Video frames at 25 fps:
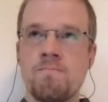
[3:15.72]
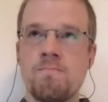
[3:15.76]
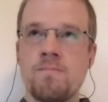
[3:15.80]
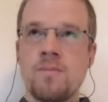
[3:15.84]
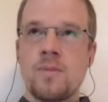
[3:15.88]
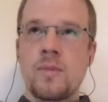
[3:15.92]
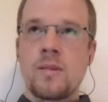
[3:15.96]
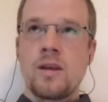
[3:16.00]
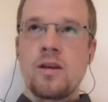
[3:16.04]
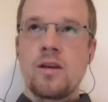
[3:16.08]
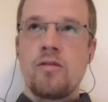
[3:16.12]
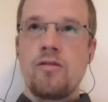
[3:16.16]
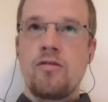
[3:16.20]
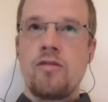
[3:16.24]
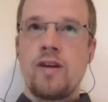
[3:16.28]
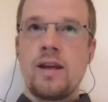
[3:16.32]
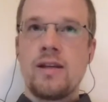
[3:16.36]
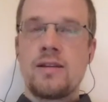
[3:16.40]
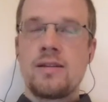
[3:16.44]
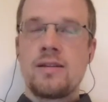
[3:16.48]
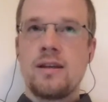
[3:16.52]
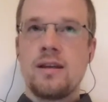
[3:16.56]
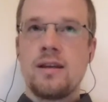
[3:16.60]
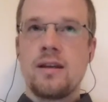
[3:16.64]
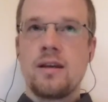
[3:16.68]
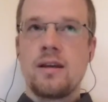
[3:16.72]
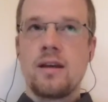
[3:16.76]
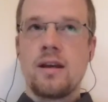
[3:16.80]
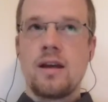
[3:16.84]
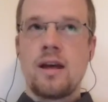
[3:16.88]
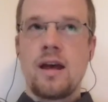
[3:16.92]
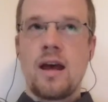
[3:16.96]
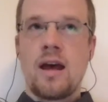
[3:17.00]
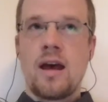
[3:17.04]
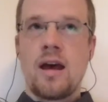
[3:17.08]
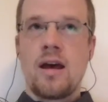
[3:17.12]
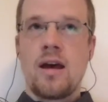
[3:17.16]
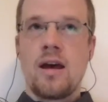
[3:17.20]
facing
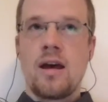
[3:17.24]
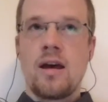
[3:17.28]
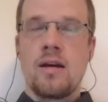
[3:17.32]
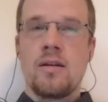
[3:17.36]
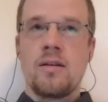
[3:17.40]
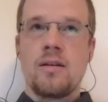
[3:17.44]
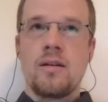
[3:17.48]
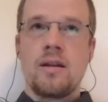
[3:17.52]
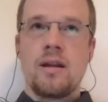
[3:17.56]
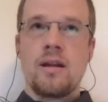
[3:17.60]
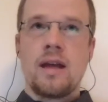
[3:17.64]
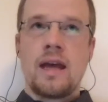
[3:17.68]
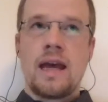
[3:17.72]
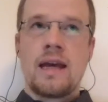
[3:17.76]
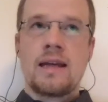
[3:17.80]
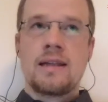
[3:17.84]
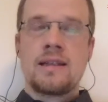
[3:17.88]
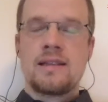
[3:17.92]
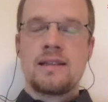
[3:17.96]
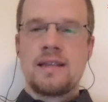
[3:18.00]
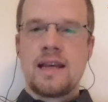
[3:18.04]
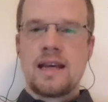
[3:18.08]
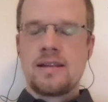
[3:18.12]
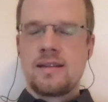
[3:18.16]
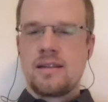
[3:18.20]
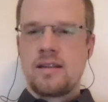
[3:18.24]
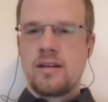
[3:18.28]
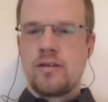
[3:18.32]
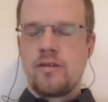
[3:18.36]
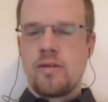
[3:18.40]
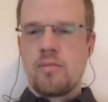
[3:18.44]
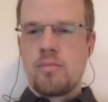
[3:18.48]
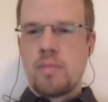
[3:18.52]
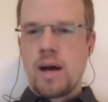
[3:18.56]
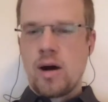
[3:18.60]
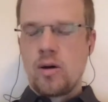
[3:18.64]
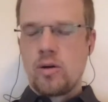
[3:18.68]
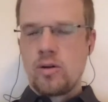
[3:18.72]
an excessive
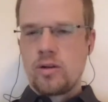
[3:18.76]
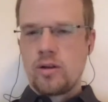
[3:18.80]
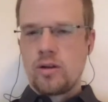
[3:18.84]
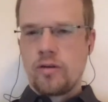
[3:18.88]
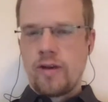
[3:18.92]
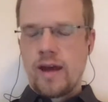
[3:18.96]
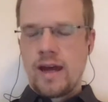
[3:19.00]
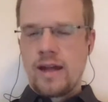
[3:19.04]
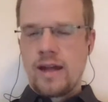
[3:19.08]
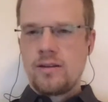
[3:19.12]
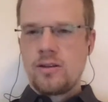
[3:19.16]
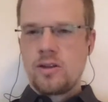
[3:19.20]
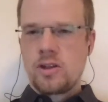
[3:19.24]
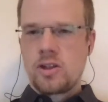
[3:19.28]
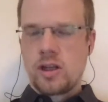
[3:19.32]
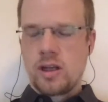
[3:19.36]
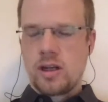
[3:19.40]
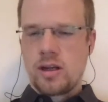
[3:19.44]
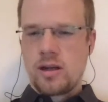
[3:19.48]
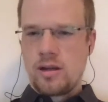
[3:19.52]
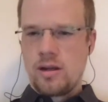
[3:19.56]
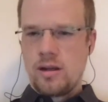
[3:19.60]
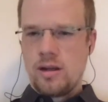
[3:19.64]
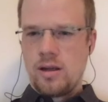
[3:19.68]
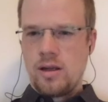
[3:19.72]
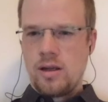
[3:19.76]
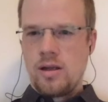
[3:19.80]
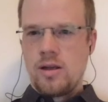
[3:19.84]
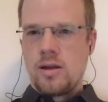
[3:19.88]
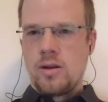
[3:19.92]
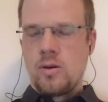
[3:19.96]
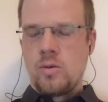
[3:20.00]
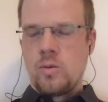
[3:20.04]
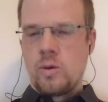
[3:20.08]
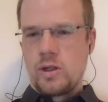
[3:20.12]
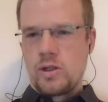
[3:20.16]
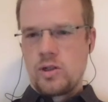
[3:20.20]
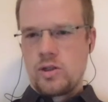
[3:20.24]
amount of antigen,
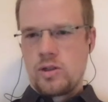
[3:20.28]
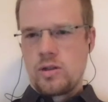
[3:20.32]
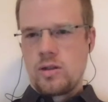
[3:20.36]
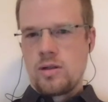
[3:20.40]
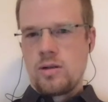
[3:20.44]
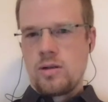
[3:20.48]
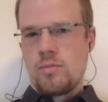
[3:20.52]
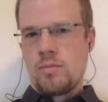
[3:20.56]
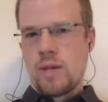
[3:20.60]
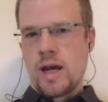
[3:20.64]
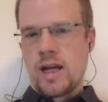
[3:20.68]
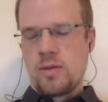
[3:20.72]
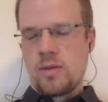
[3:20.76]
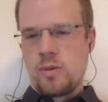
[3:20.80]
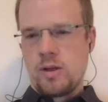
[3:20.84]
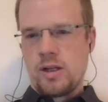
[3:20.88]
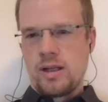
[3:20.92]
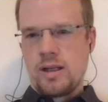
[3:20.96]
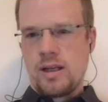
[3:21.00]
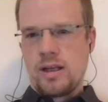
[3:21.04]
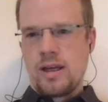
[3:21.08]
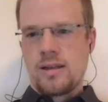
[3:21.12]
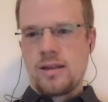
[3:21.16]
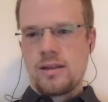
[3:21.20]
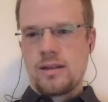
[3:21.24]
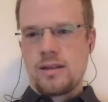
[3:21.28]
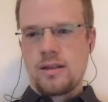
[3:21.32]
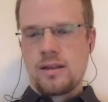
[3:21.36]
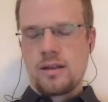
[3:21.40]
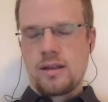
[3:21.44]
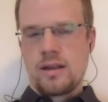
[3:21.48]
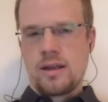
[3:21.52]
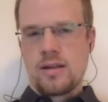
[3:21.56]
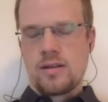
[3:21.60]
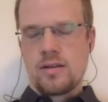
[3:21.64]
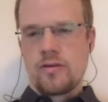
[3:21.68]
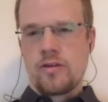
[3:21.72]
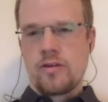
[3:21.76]
which might be the case in the
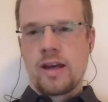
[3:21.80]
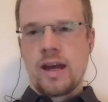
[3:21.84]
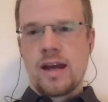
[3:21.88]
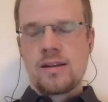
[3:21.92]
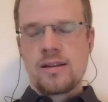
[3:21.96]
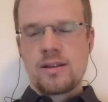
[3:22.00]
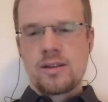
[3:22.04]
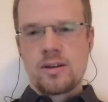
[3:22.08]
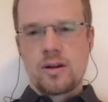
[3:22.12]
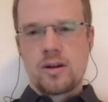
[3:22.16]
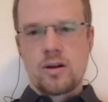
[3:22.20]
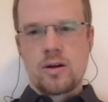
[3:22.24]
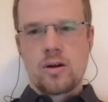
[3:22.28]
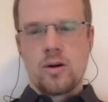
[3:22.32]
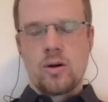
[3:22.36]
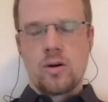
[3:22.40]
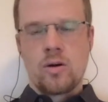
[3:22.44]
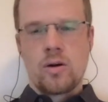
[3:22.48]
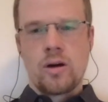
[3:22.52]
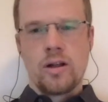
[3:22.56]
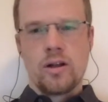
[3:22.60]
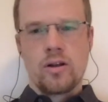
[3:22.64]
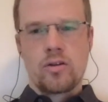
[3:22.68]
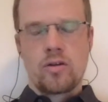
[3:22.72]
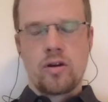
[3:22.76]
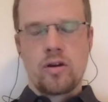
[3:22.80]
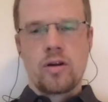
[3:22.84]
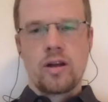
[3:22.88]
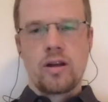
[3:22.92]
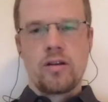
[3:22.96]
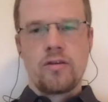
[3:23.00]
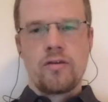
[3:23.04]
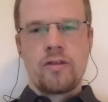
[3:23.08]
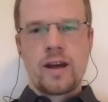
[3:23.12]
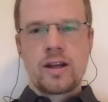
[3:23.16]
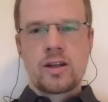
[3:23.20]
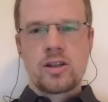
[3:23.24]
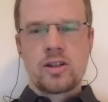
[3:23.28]
case of cancer or in chronic
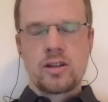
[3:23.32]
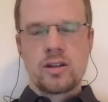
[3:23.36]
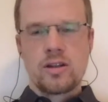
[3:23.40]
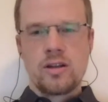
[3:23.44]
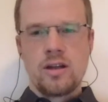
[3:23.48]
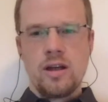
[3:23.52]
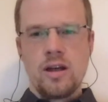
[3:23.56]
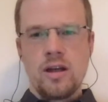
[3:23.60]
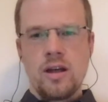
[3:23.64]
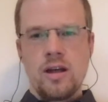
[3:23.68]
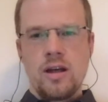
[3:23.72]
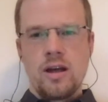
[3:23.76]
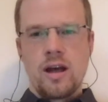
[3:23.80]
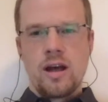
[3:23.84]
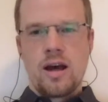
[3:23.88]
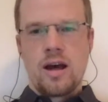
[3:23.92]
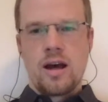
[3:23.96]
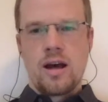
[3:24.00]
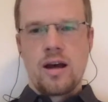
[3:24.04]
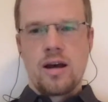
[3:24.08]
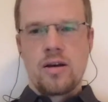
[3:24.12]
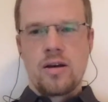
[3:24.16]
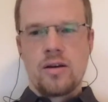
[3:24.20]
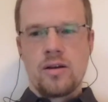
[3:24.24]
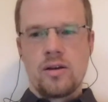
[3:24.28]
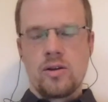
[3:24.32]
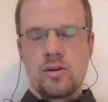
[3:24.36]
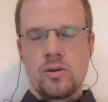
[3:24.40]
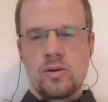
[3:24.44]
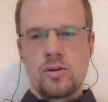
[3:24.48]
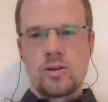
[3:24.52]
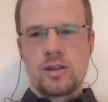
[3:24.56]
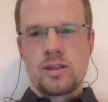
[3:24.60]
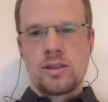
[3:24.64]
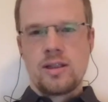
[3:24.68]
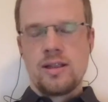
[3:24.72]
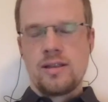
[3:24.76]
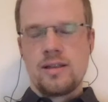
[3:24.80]
infection, those
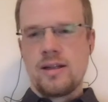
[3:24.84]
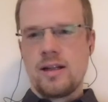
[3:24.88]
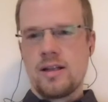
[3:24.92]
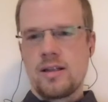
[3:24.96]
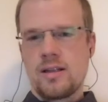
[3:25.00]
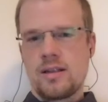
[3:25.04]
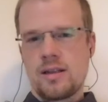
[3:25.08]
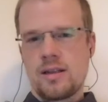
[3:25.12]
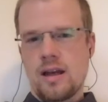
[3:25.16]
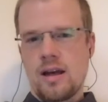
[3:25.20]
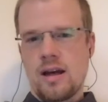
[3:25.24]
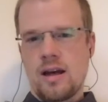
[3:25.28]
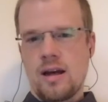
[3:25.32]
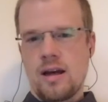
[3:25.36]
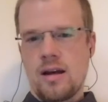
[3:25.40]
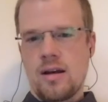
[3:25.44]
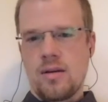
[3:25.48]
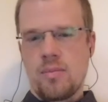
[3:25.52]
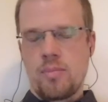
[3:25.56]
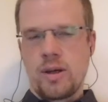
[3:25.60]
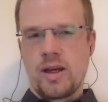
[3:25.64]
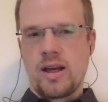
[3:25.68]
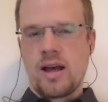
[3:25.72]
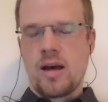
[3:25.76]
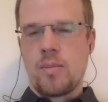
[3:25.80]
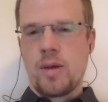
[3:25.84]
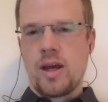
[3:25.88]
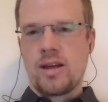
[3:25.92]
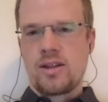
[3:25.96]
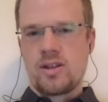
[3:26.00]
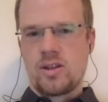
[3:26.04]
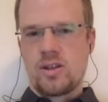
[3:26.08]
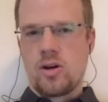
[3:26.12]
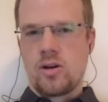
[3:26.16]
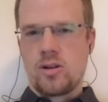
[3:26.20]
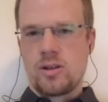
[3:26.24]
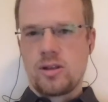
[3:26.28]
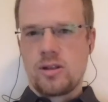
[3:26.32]
T cells become
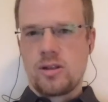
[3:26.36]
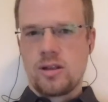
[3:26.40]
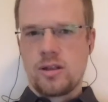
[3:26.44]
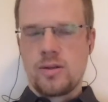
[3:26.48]
exhausted.